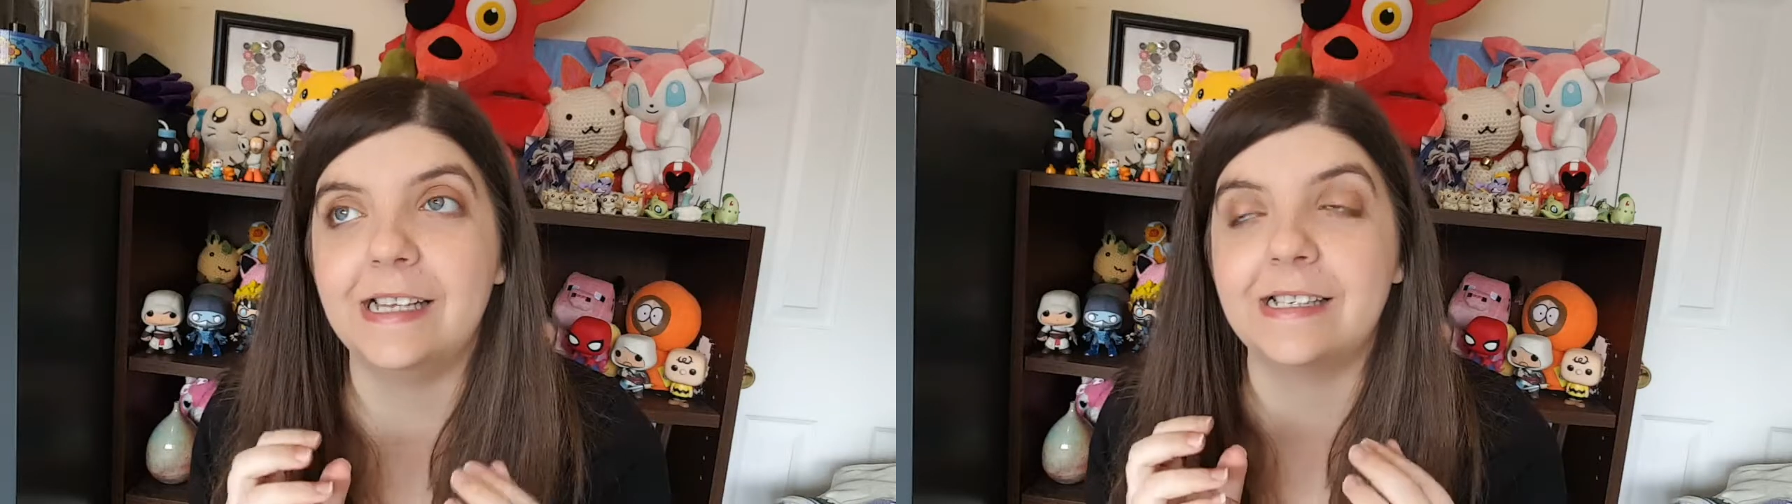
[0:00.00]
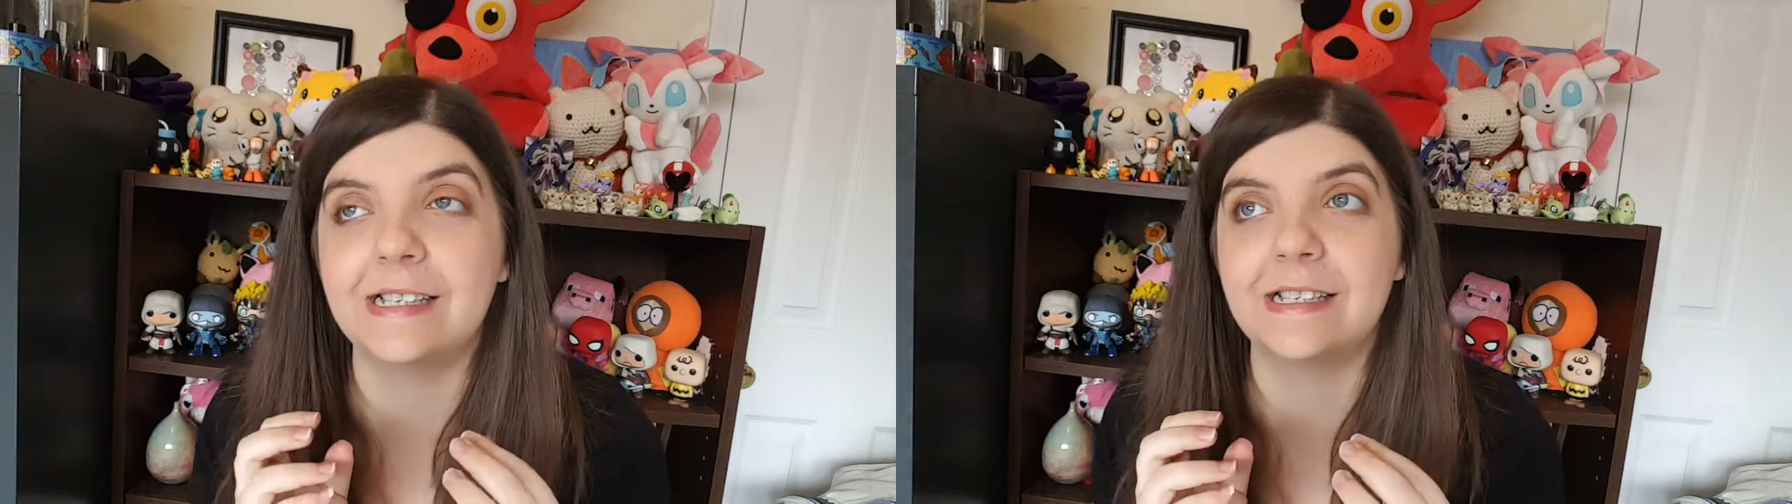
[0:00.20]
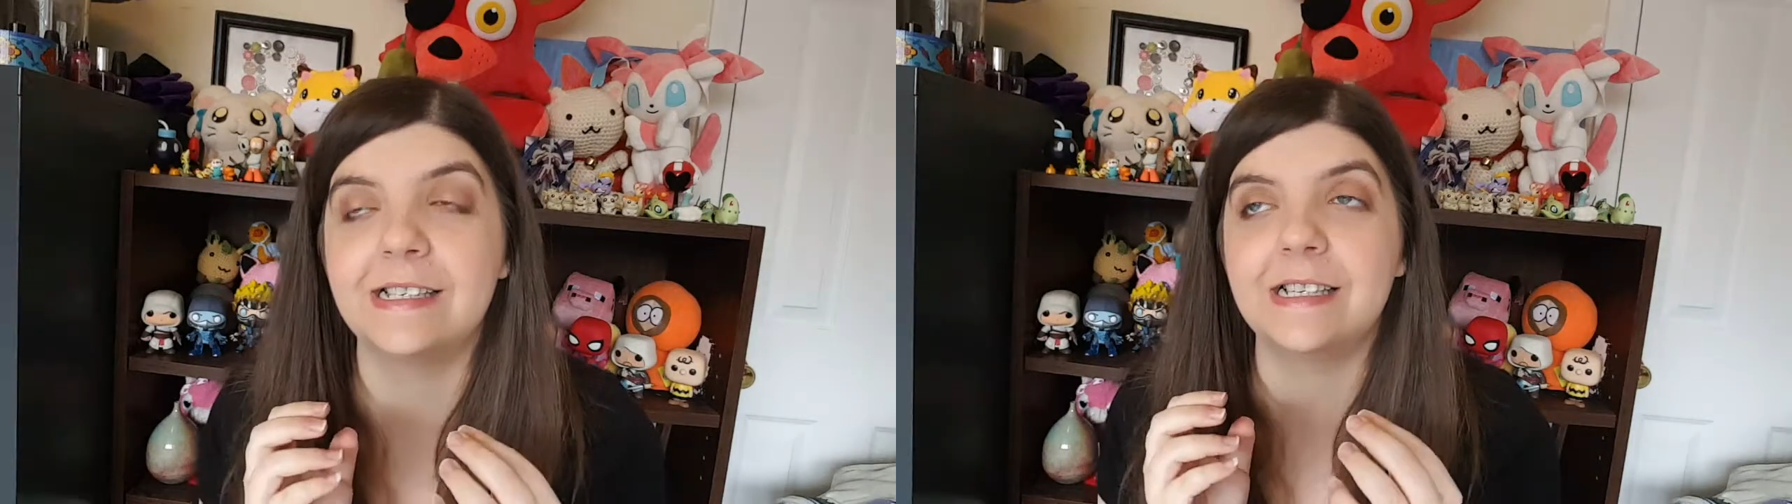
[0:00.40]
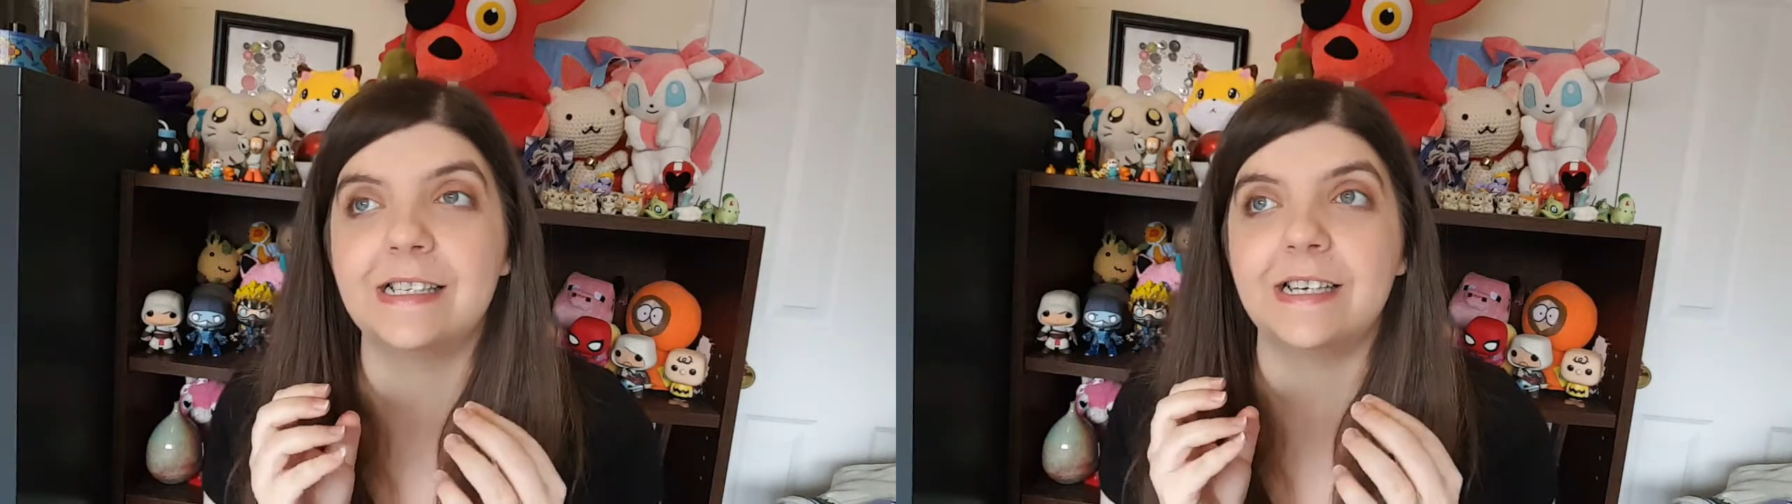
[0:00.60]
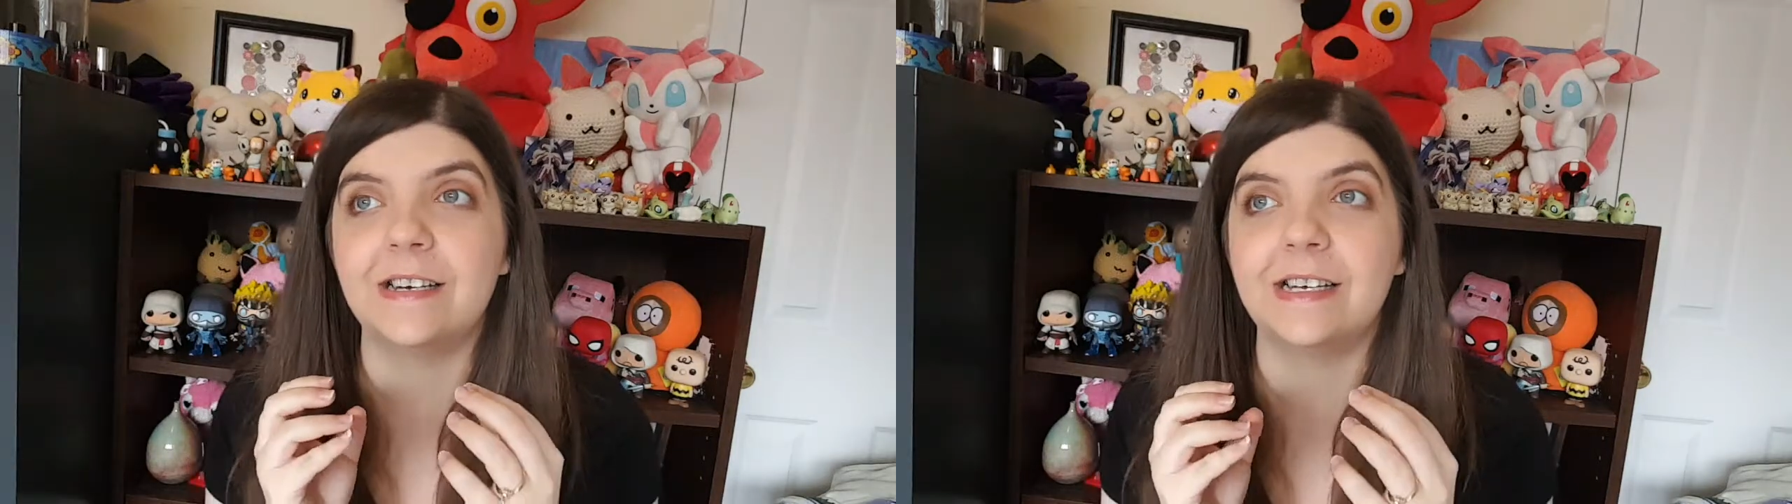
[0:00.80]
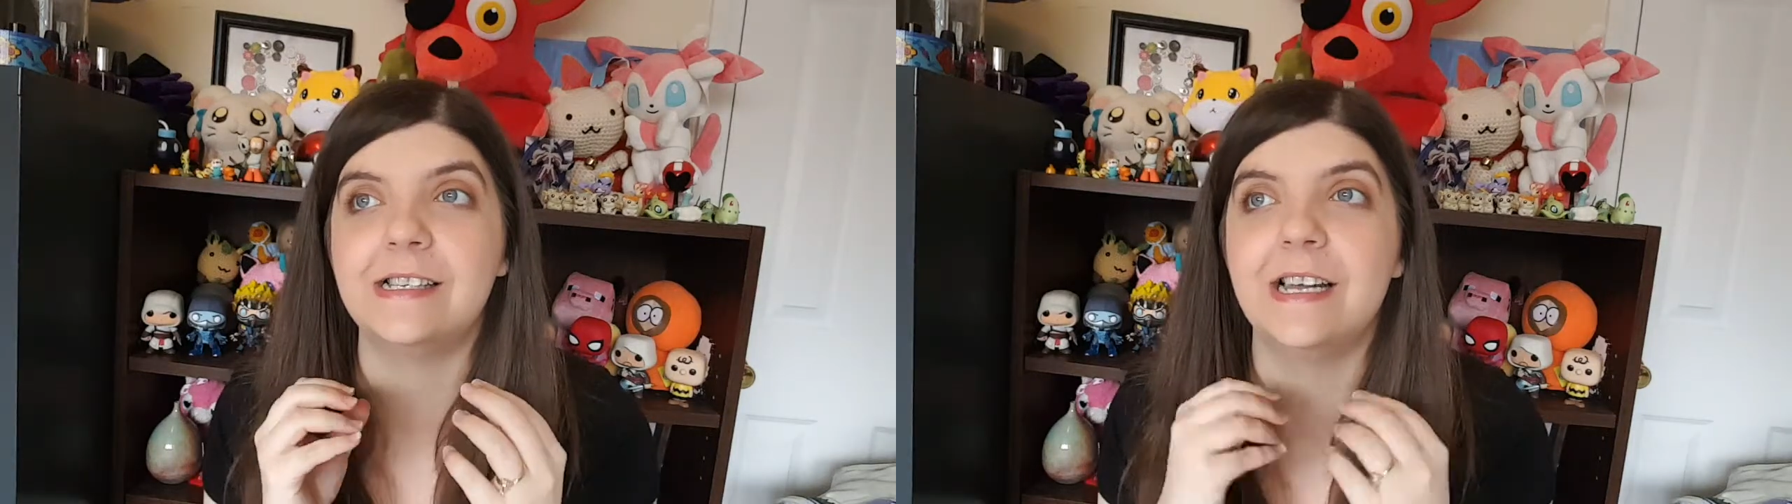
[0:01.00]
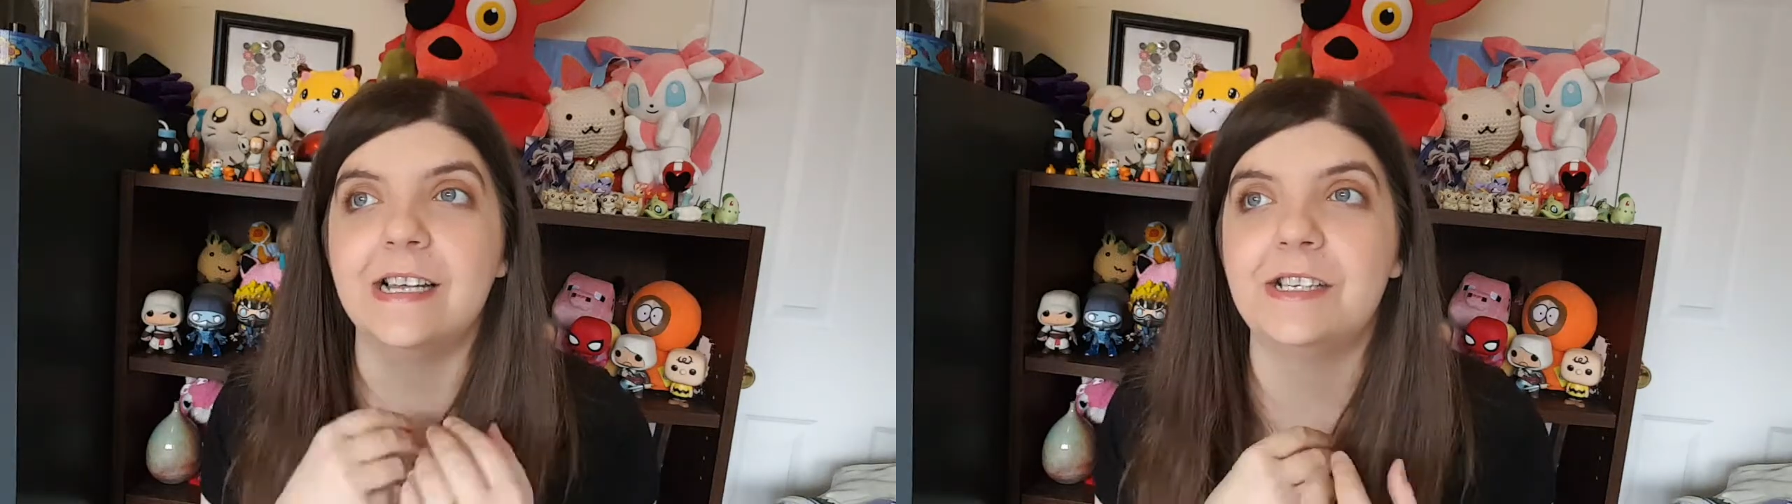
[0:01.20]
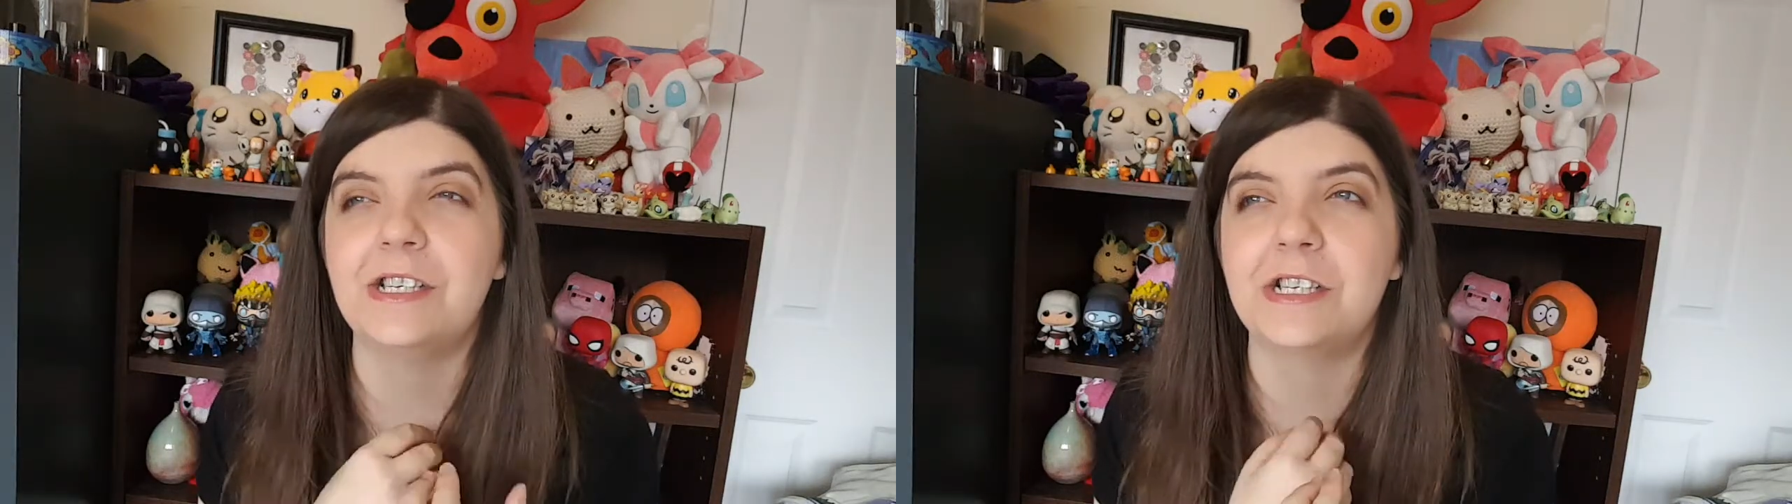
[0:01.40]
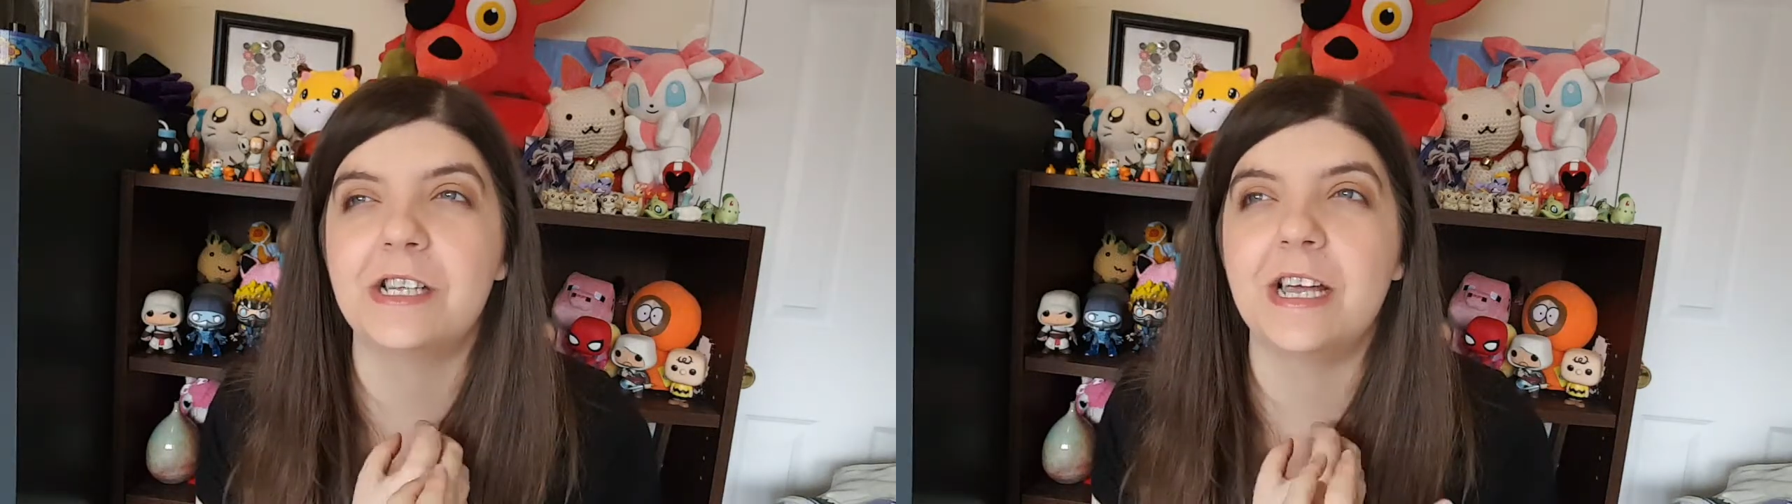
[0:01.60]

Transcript: This is the series that has just,